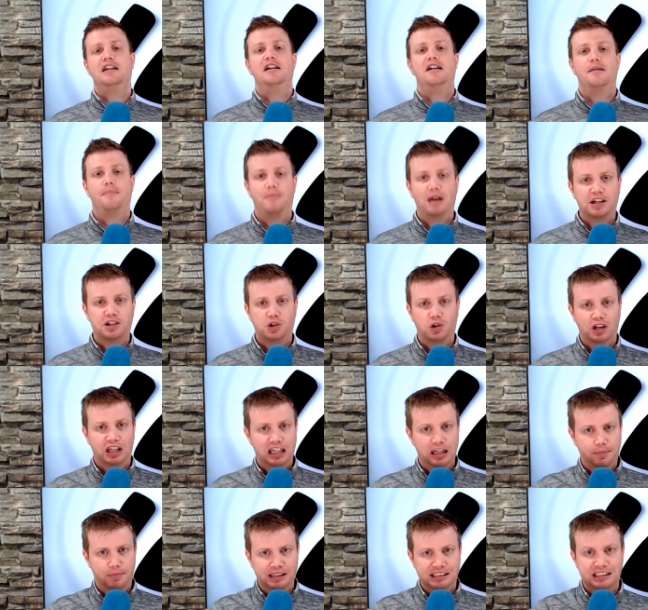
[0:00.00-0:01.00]
make sure to
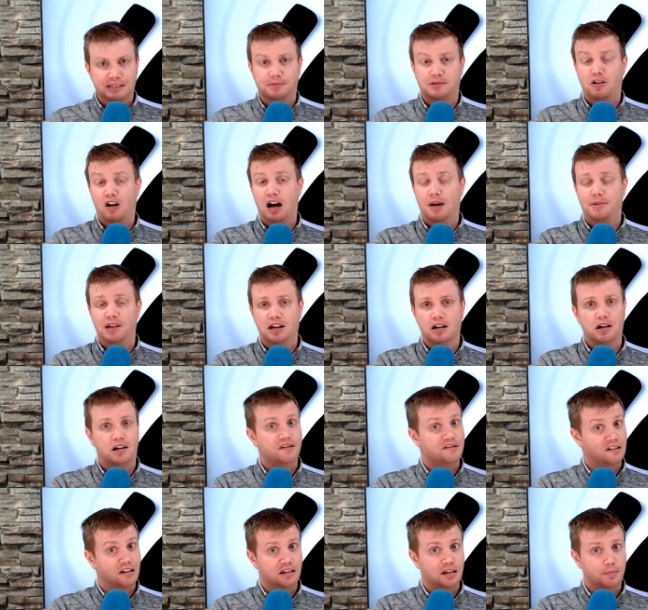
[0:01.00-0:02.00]
keep it subscribed here
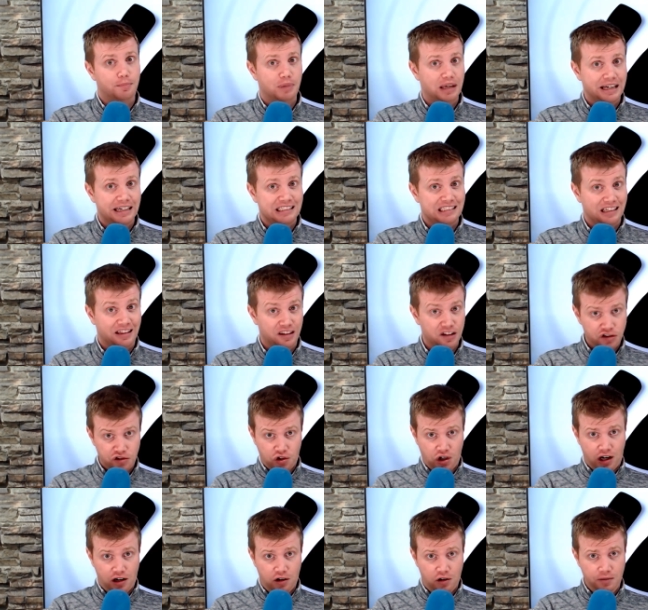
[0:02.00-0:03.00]
because the only BS on this
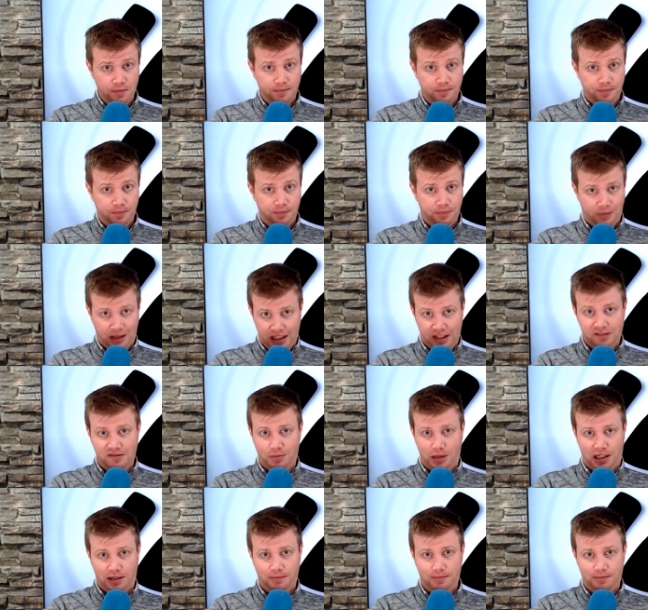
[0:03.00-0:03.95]
channel is me.